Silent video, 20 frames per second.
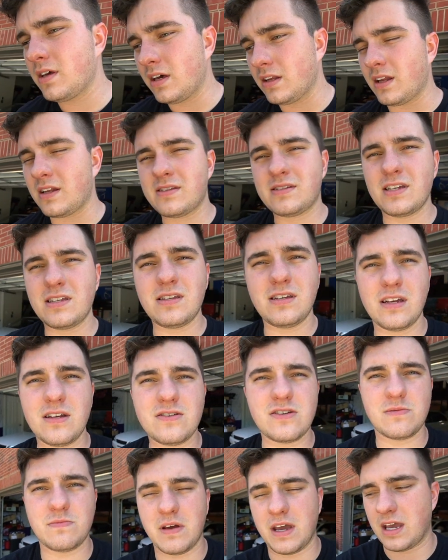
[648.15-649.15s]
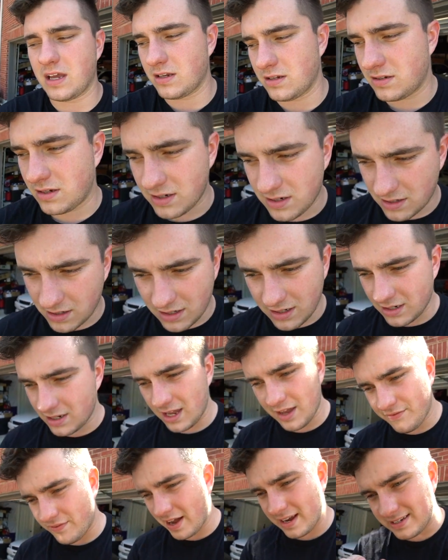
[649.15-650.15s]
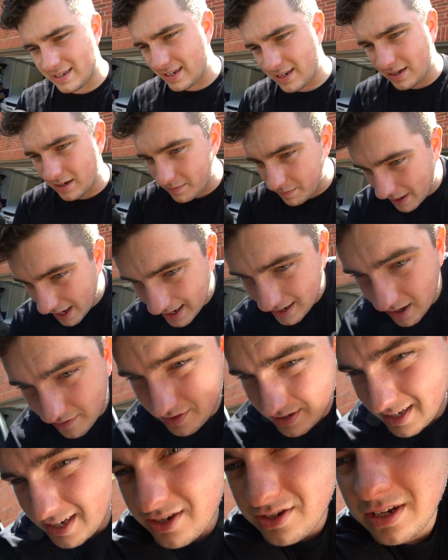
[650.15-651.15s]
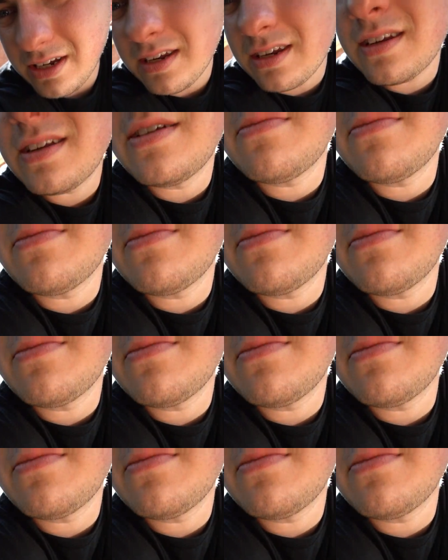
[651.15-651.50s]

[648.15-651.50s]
let's see the engine bay. Just if I didn't pay enough attention